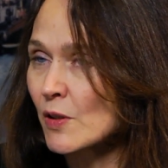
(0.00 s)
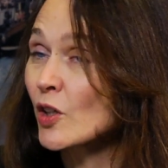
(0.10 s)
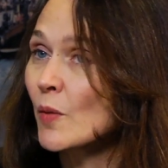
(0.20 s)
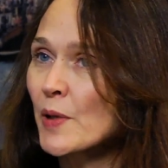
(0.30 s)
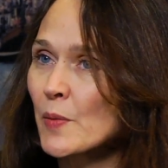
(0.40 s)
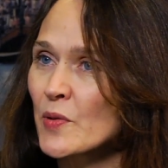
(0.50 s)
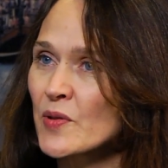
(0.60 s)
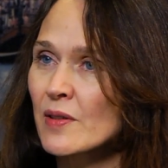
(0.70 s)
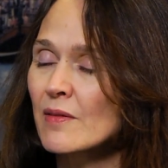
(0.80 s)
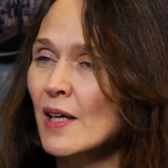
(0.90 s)
we look at
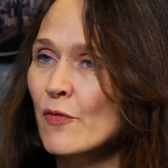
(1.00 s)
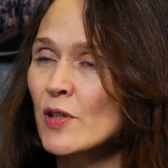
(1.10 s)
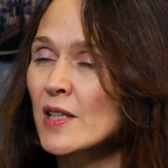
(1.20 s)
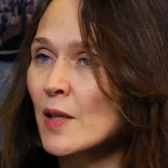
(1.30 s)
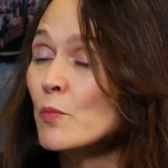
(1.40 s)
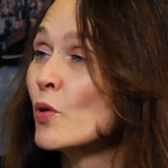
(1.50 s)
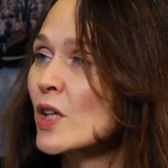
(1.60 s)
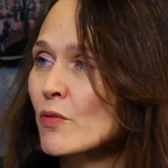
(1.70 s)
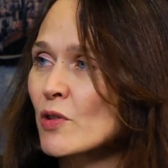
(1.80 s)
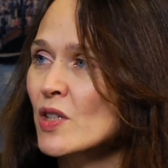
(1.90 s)
people's everyday
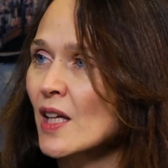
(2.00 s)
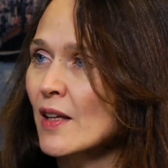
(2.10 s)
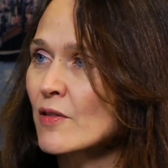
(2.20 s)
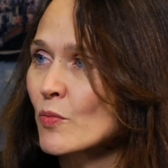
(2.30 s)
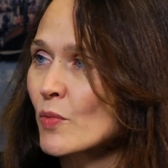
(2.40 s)
morning routines,